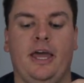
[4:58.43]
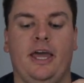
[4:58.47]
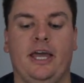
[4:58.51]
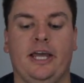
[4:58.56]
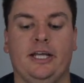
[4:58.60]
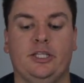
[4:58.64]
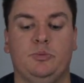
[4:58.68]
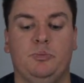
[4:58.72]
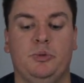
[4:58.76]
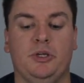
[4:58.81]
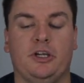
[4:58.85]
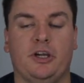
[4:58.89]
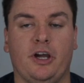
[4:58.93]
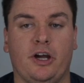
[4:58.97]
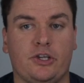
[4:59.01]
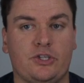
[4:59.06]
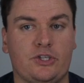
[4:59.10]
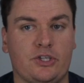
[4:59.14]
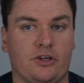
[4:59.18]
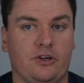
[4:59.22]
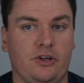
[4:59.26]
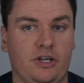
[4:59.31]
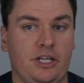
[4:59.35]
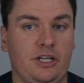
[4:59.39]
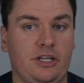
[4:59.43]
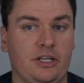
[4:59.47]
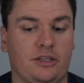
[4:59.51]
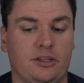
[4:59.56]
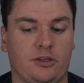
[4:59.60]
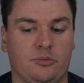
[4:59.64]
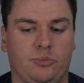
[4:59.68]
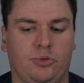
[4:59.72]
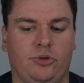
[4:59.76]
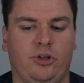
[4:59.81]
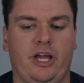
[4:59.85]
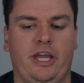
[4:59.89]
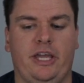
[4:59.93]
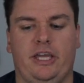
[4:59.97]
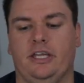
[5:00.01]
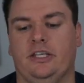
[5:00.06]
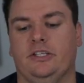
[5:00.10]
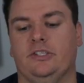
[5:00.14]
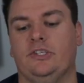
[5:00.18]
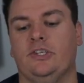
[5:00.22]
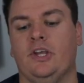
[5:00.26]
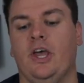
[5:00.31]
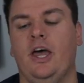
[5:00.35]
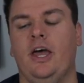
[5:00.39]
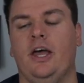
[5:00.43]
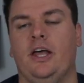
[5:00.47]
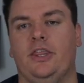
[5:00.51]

It's because they're eating the blades.